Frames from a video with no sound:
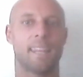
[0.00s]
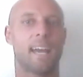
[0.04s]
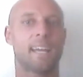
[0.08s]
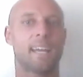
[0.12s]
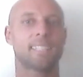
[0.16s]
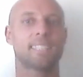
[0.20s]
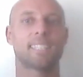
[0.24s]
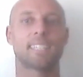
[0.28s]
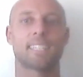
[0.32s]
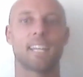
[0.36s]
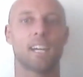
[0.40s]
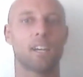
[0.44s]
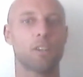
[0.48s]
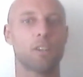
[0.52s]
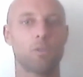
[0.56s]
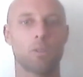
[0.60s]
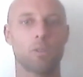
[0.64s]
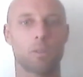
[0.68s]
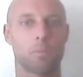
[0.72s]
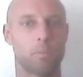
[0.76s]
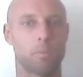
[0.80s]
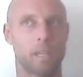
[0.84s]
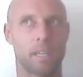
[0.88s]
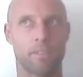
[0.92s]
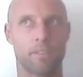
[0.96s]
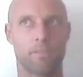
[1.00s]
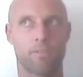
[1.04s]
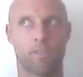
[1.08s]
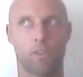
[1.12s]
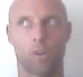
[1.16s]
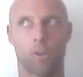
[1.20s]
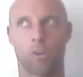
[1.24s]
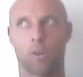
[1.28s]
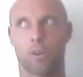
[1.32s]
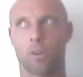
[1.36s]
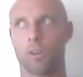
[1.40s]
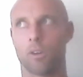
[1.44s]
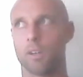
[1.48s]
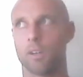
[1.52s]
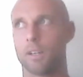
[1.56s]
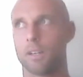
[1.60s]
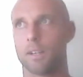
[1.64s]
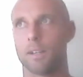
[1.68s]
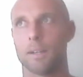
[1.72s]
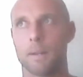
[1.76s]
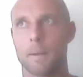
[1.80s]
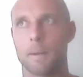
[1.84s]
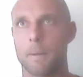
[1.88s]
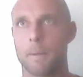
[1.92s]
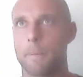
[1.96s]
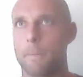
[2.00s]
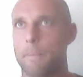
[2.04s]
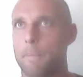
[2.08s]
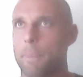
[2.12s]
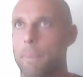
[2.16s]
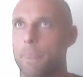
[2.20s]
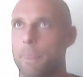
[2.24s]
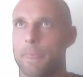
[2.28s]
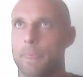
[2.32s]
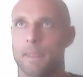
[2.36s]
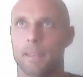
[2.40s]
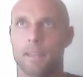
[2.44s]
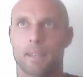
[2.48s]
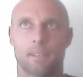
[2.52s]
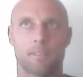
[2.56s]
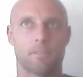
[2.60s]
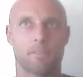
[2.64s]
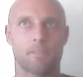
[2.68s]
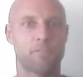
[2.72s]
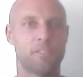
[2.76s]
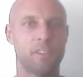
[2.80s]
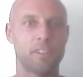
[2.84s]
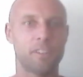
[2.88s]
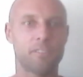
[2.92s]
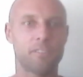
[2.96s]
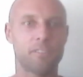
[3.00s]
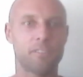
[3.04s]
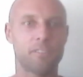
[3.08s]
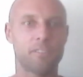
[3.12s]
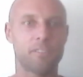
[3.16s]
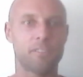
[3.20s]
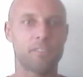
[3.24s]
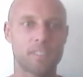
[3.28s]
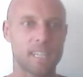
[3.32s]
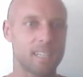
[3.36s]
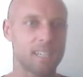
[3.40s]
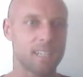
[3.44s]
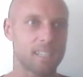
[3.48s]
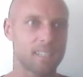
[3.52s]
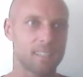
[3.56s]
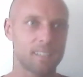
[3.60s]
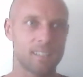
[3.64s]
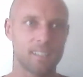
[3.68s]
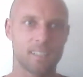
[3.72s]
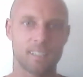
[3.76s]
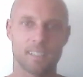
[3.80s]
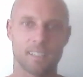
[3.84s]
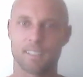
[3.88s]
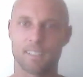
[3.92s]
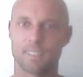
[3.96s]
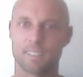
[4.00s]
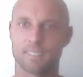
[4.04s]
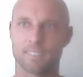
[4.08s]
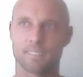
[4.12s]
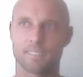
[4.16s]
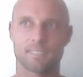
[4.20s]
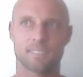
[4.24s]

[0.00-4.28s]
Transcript: And that stuck with me for 10,